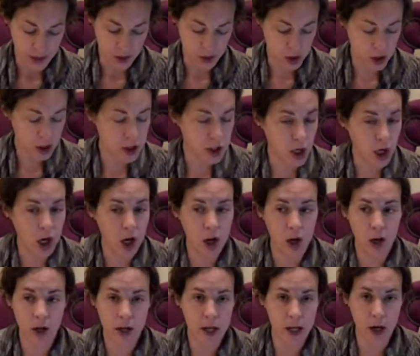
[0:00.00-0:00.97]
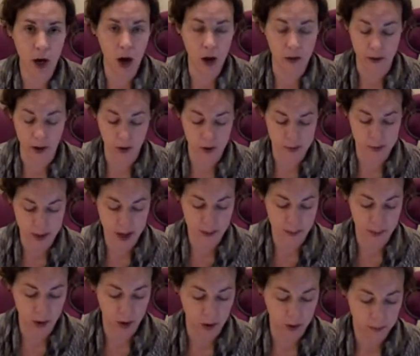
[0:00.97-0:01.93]
Just look at all those
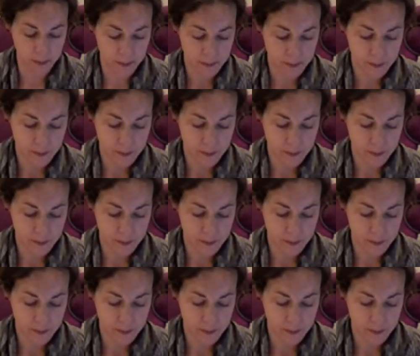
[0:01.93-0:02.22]
people.